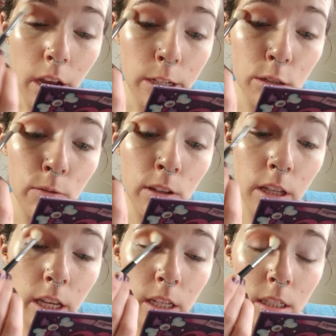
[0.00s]
I do feel
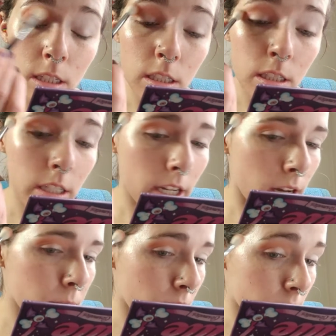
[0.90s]
like, yeah,
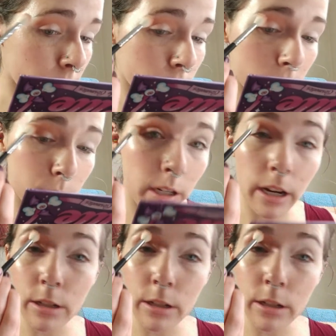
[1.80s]
I'm not going to use this mirror.